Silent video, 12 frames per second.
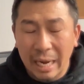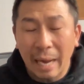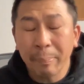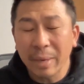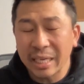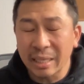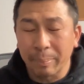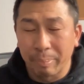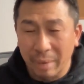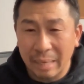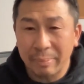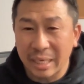I played the
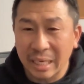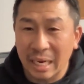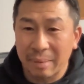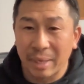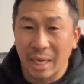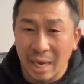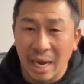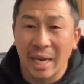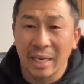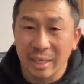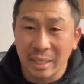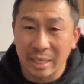blaming game a
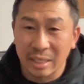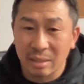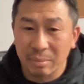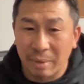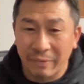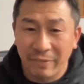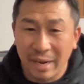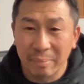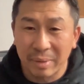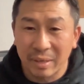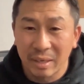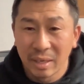lot against my
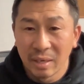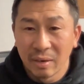family